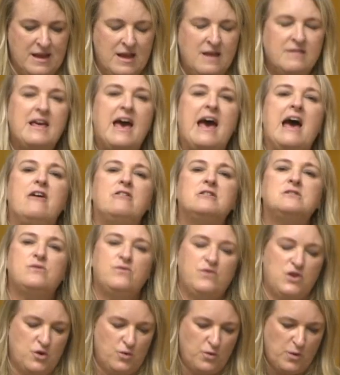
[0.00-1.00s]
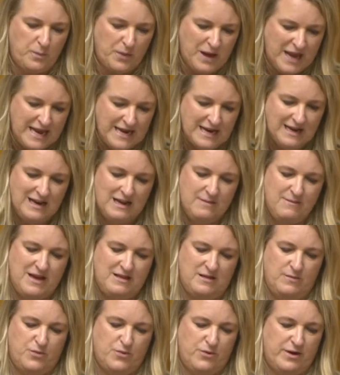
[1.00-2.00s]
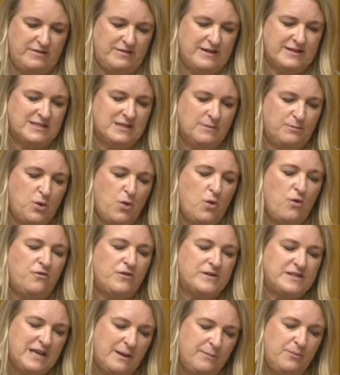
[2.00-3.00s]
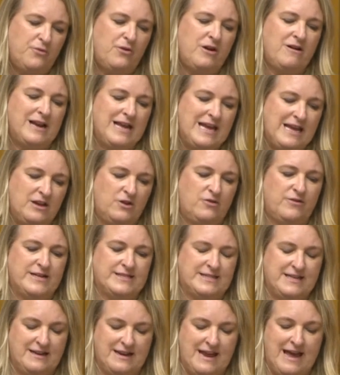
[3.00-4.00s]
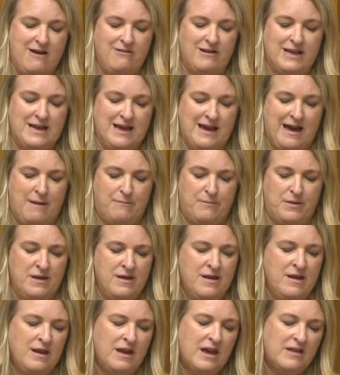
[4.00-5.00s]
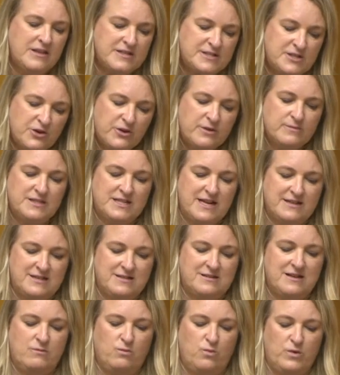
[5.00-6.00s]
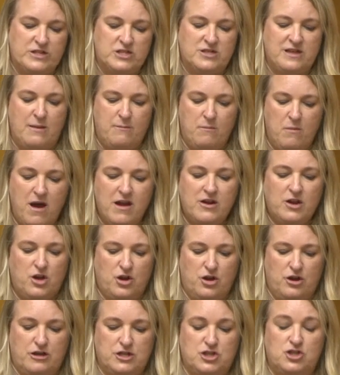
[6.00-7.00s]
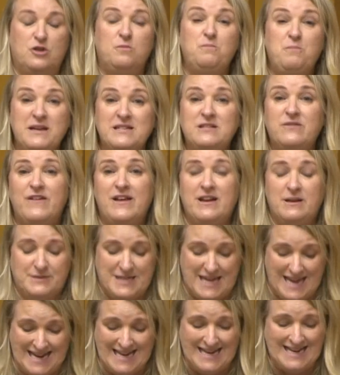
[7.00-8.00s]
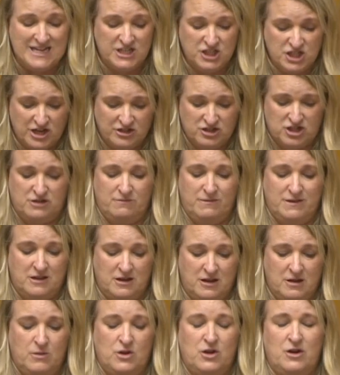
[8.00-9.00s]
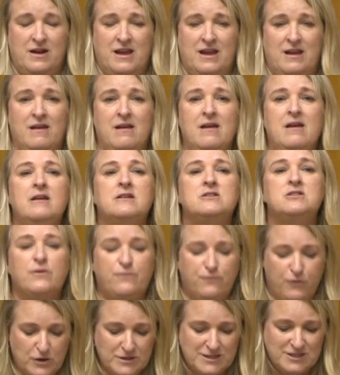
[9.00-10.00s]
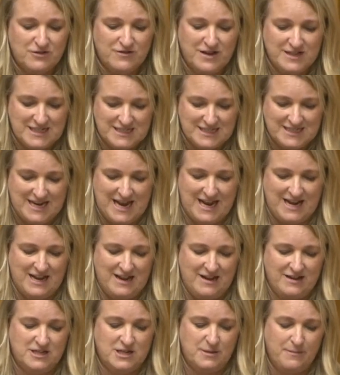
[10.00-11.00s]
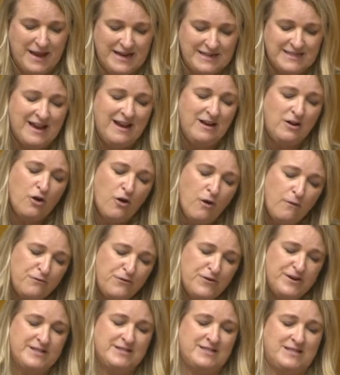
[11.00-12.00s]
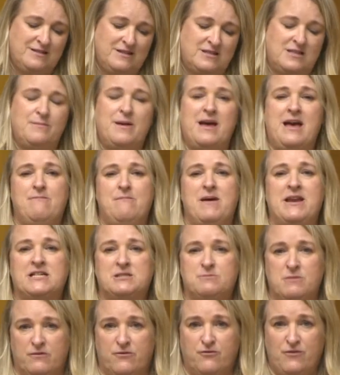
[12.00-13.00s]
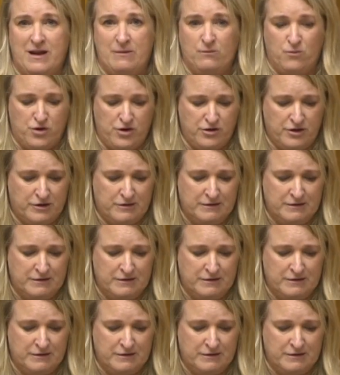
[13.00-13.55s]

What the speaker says: The Harris Review repeatedly made the point that support for temporarily increasing an hourly cap and the circumstances on which that might occur should be developed in conjunction with the community to foster understanding and to maintain confidence in the demand management framework.